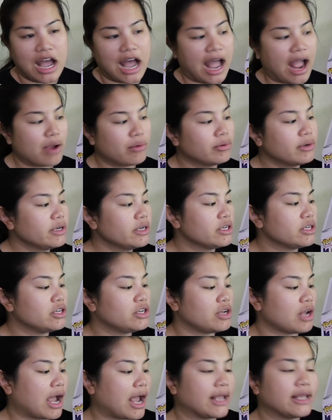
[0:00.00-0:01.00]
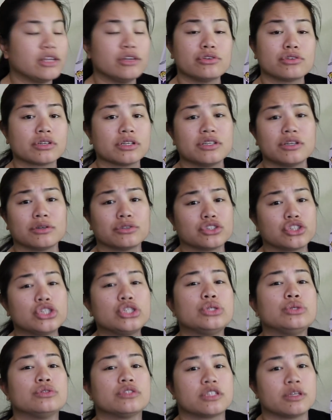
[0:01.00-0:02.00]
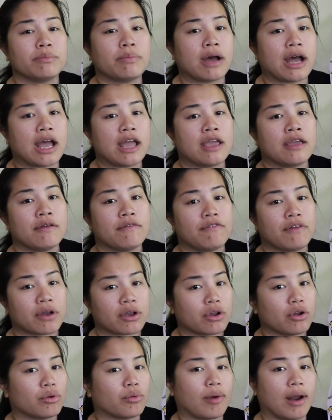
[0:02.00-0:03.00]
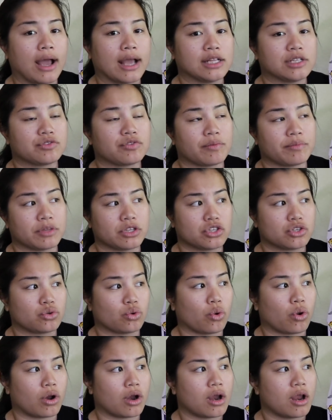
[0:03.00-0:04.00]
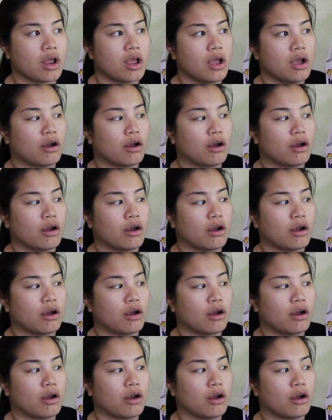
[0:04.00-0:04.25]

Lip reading: I usually don't choose to buy Funko Rides from the store.